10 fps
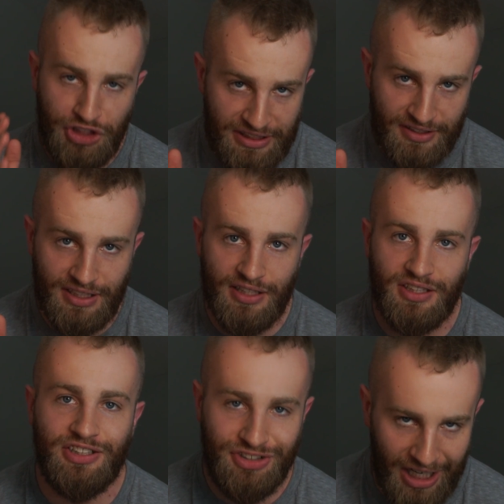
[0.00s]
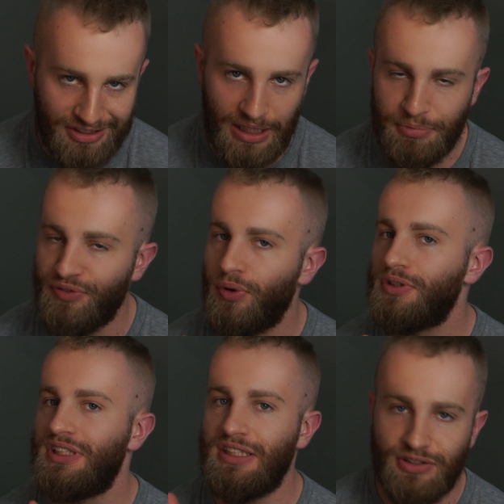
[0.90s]
Jesus says in John chapter
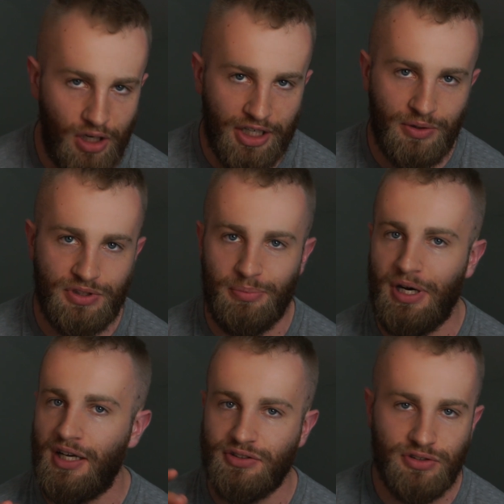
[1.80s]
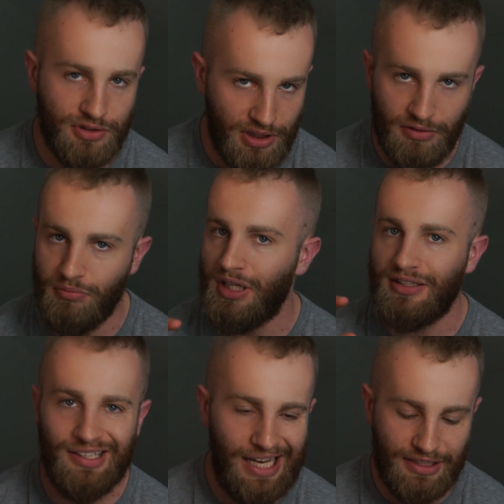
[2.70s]
14, talking to his apostles and
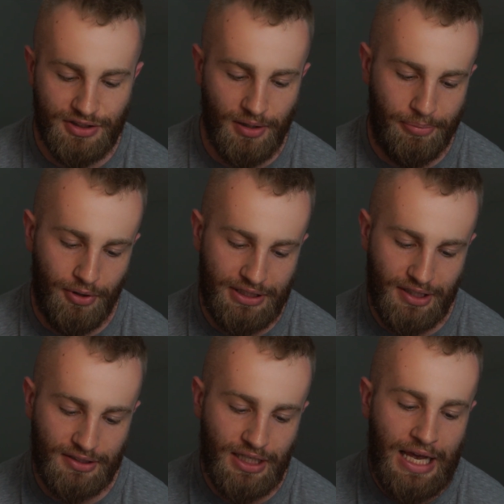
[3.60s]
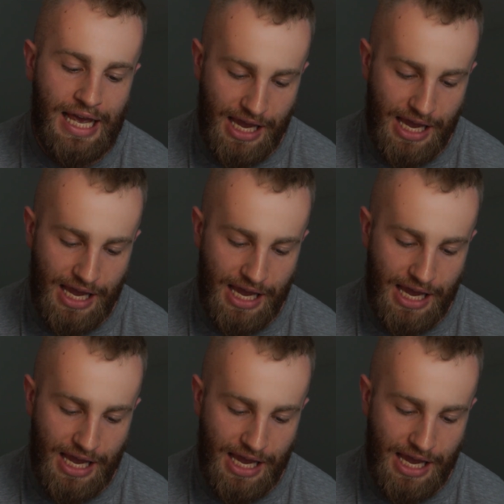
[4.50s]
like the Last Supper, he says,